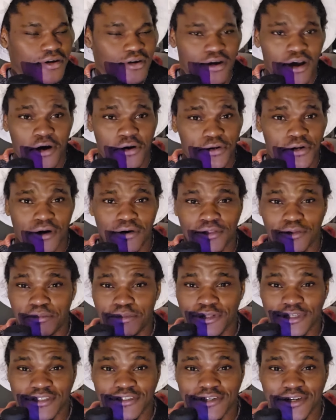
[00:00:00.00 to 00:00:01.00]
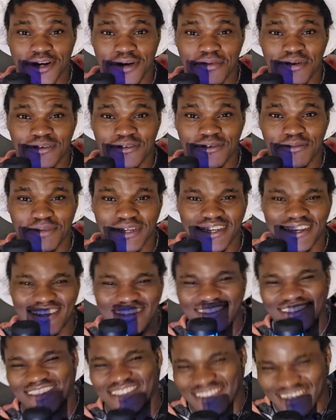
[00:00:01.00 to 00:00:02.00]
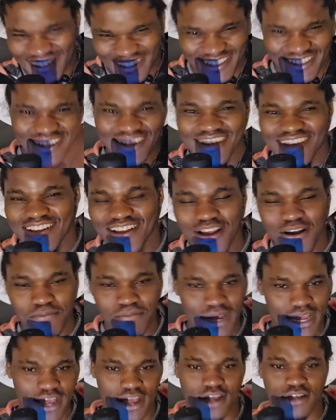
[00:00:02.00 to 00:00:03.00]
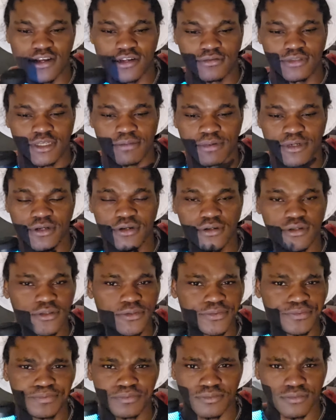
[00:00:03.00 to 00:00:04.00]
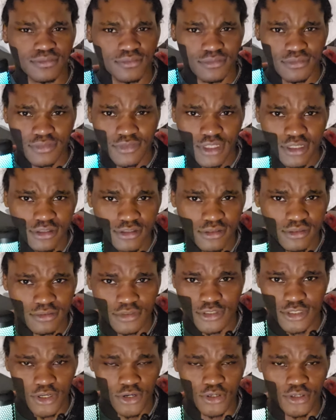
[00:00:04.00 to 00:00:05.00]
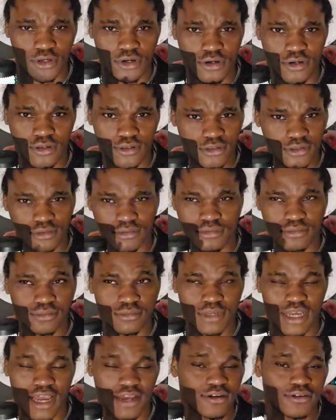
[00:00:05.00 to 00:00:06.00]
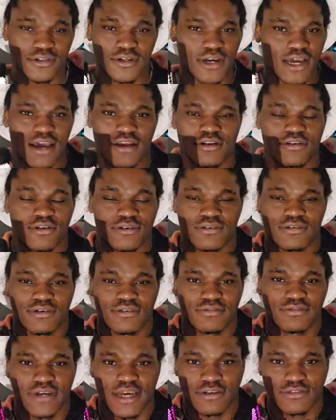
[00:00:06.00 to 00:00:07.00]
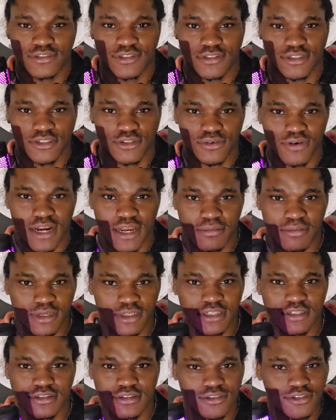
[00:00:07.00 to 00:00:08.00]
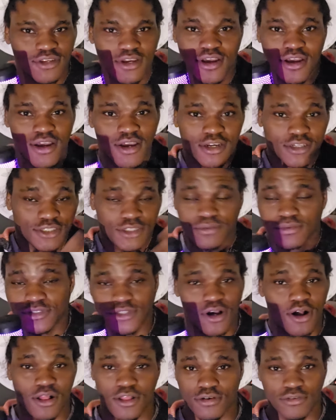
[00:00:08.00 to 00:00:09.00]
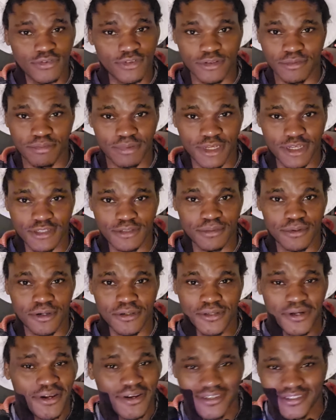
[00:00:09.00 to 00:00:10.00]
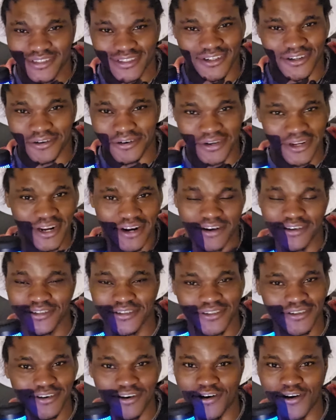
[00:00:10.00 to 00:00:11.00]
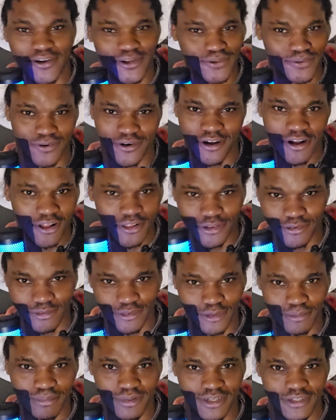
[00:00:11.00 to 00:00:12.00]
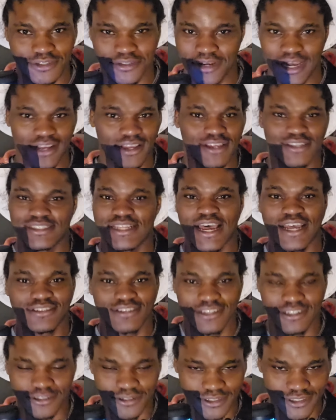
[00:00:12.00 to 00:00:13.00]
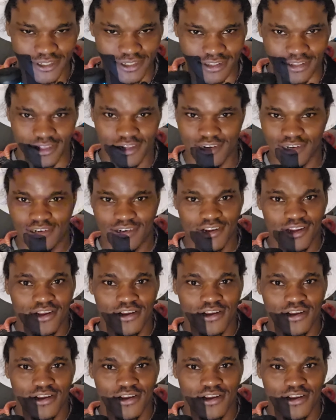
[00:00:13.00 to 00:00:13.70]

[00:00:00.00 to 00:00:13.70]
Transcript: Oh no, the police are coming for me. But yeah, typical, girl. I don't know if I have to describe it because she was all over the place, bro. It's just her character arcs were all over the place. So I guess that's interesting there.